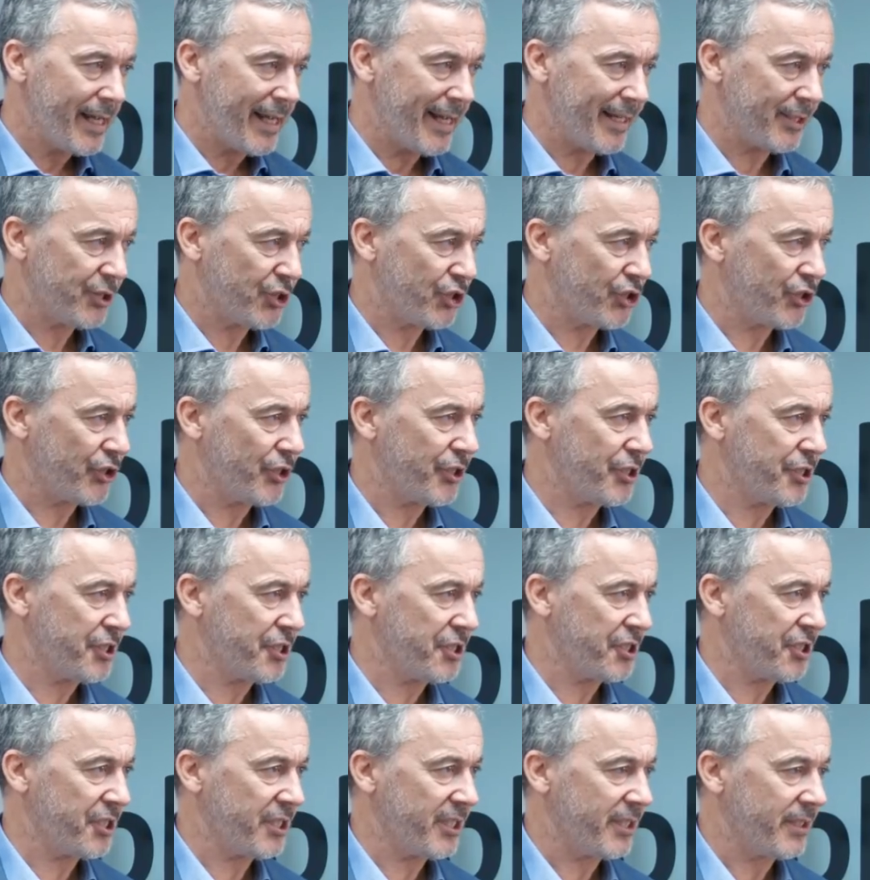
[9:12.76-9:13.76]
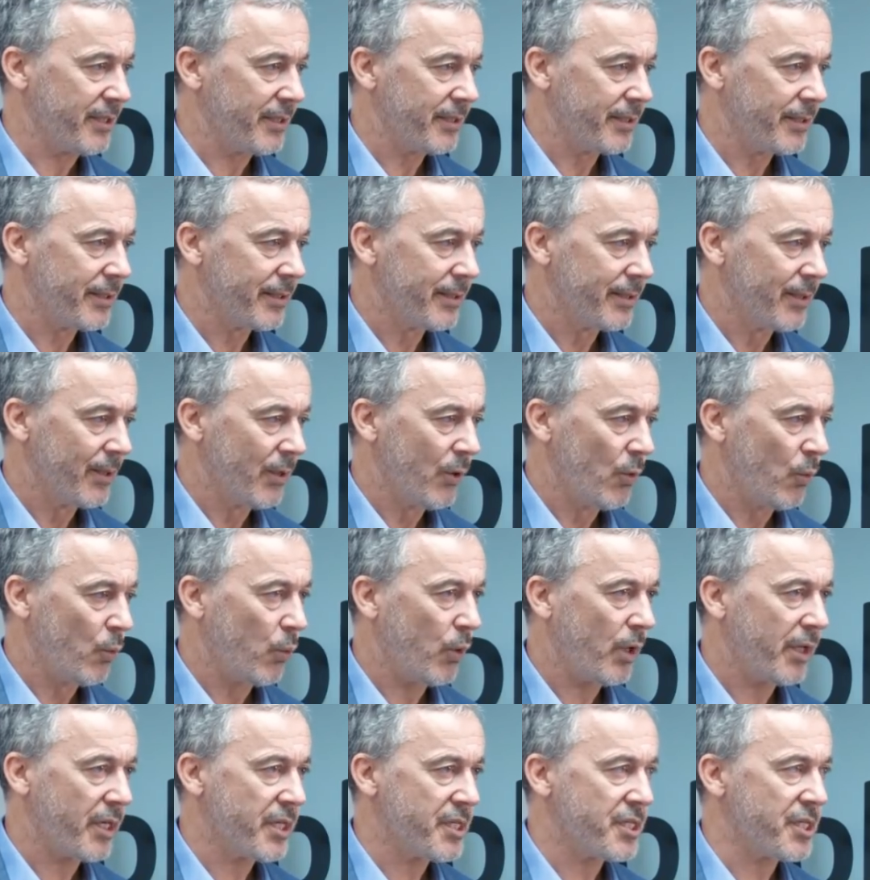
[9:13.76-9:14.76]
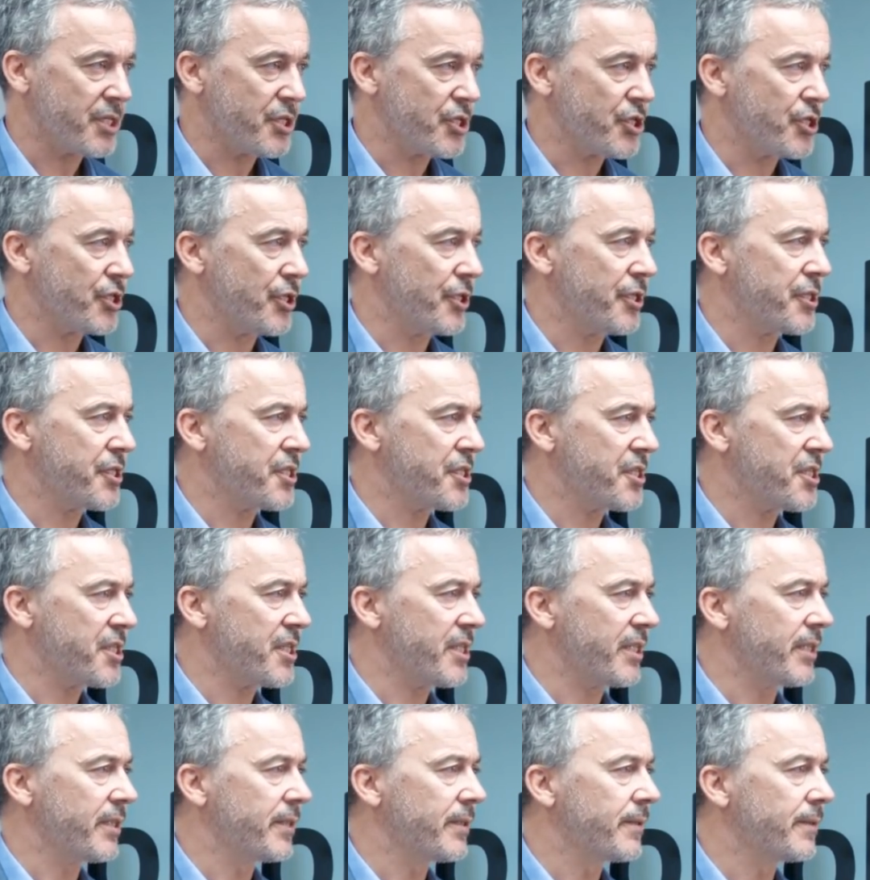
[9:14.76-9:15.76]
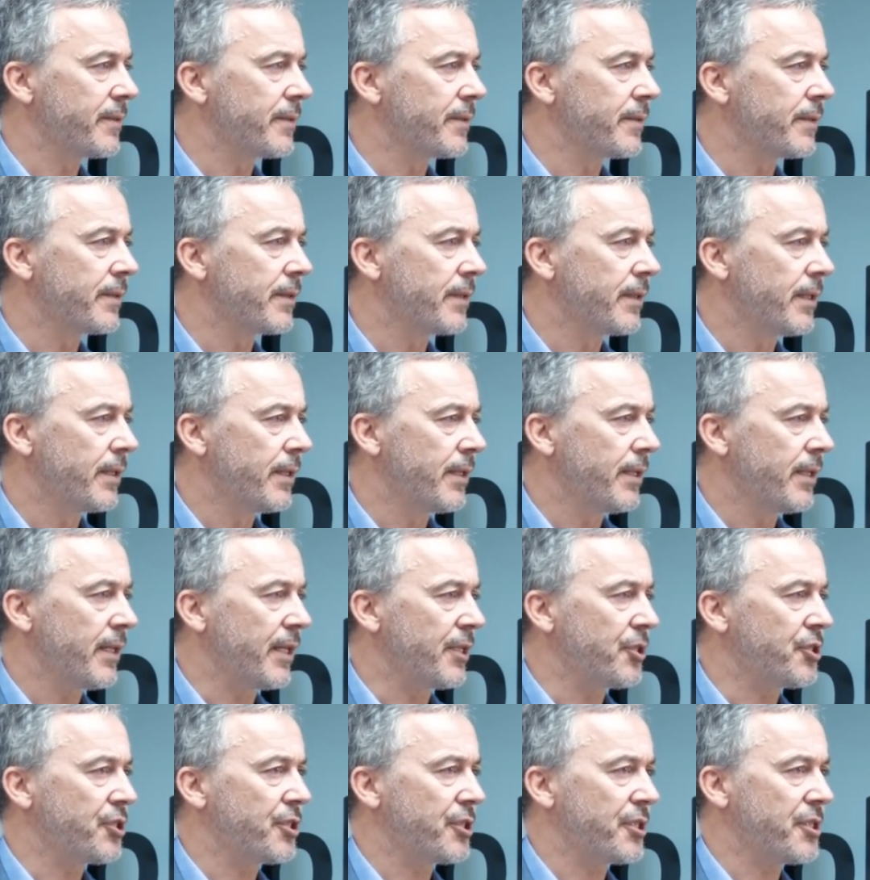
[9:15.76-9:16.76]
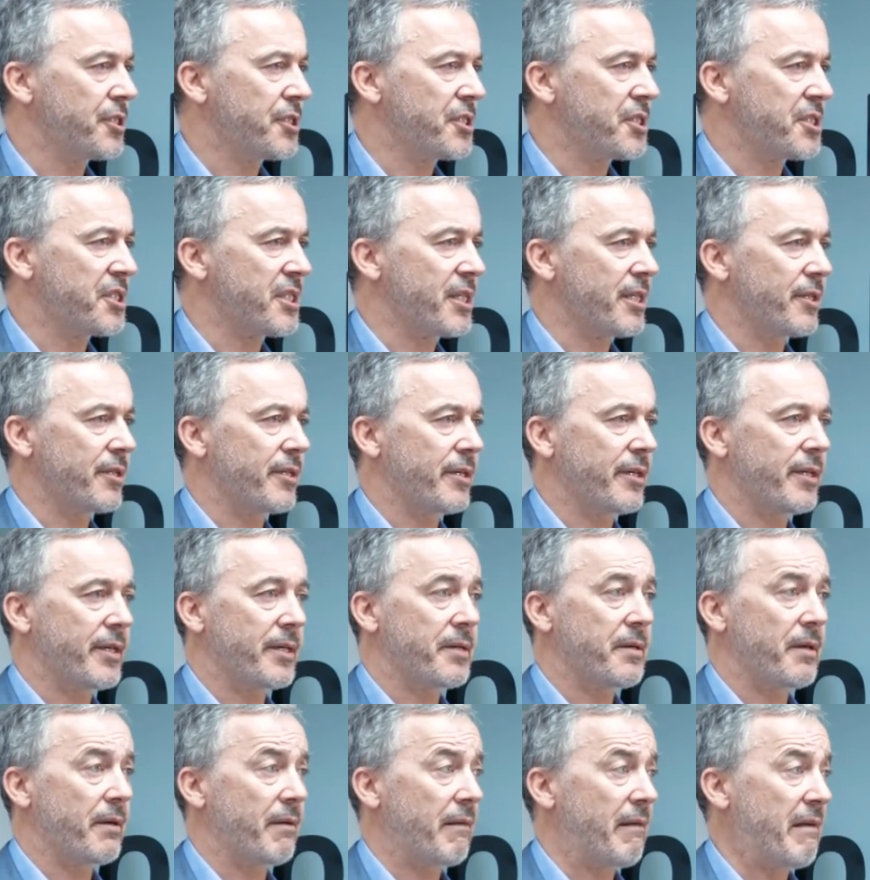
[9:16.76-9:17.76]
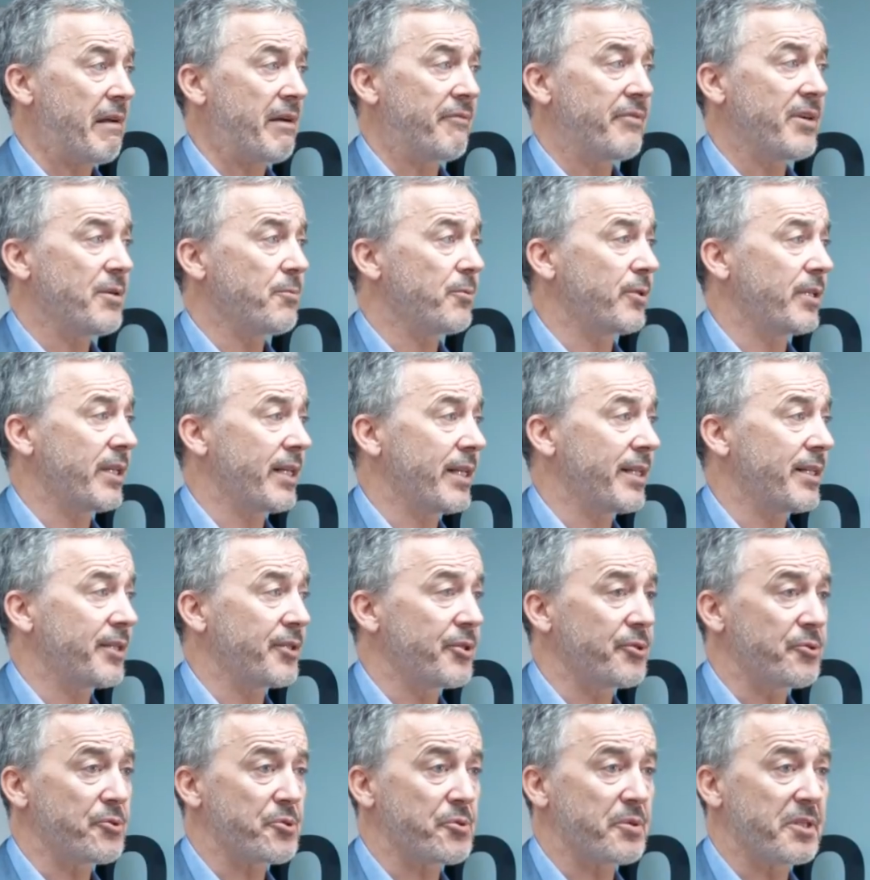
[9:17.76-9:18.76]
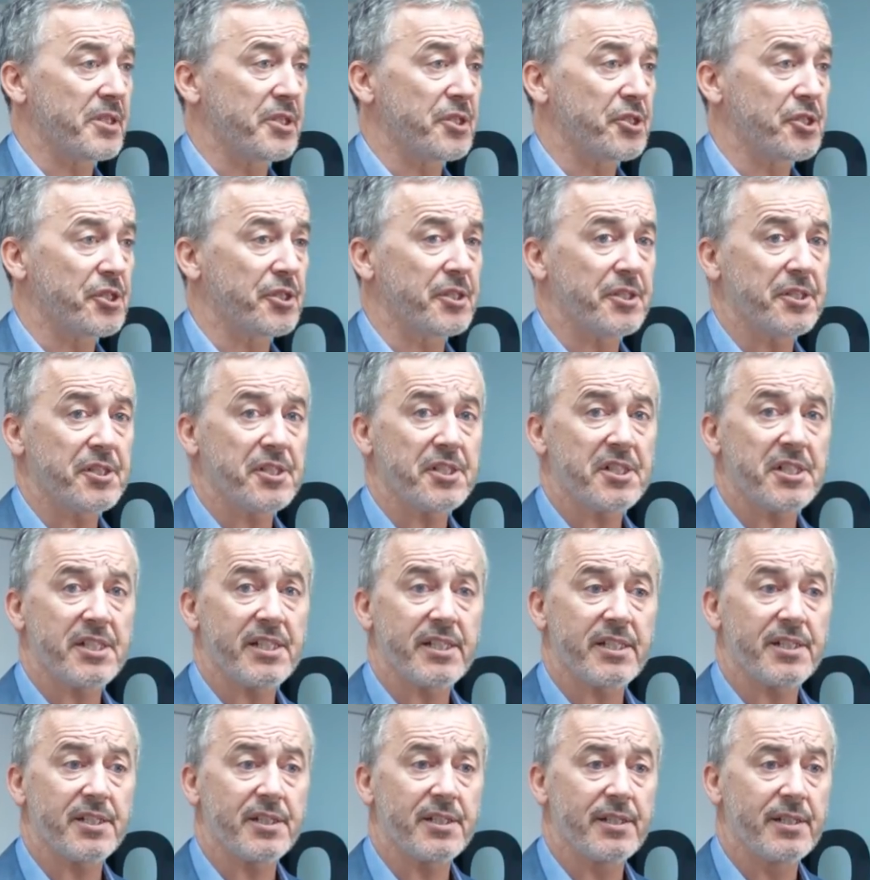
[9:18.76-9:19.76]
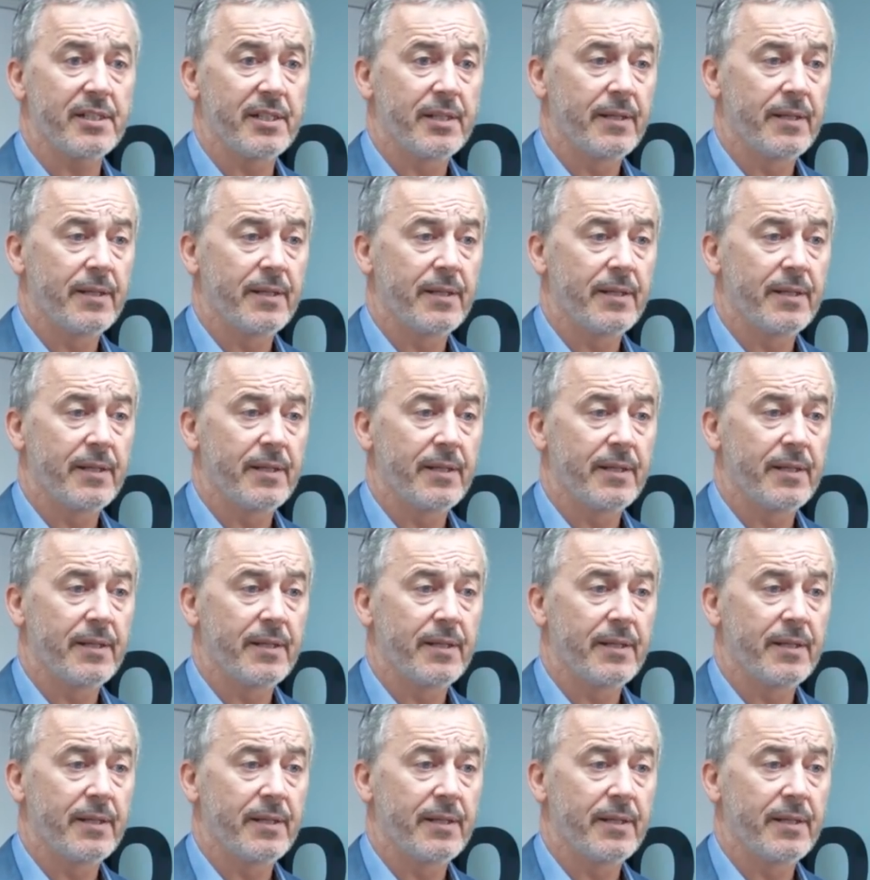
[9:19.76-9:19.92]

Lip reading: Insurgency. What is insurgency? Insurgency, now everyone here knows what an insurgency is.